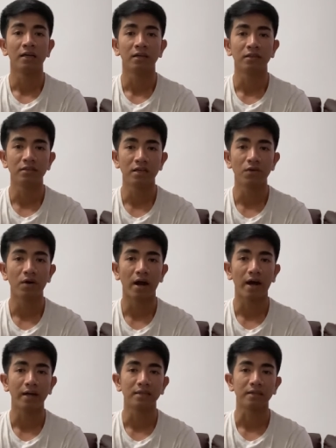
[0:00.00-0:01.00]
their
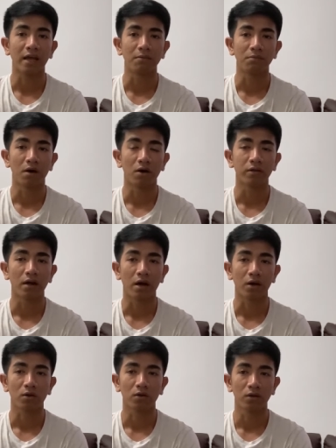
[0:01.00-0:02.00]
eyes and mouth
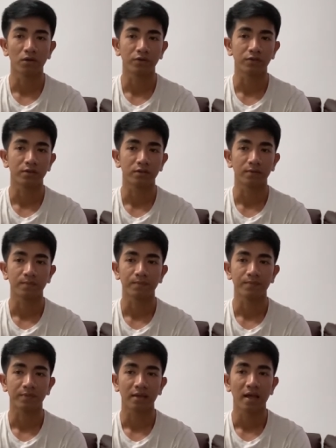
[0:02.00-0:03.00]
are closed,
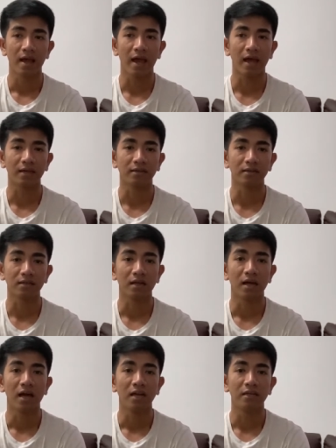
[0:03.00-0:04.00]
and
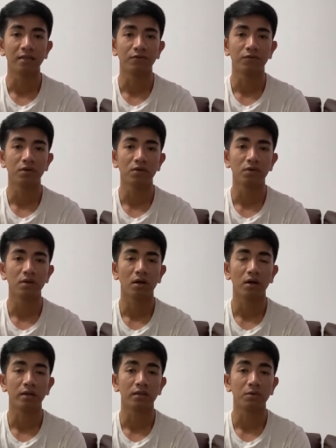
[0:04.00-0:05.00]
the funeral
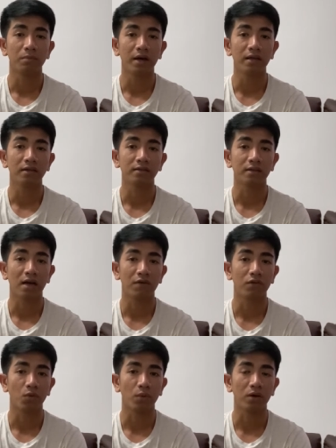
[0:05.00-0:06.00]
and the body is
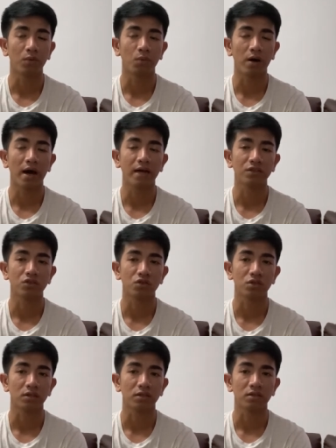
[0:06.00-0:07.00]
covered with a white
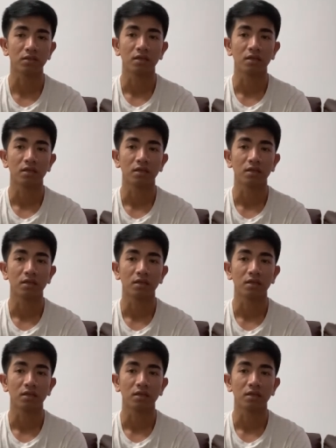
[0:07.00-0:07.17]
sheet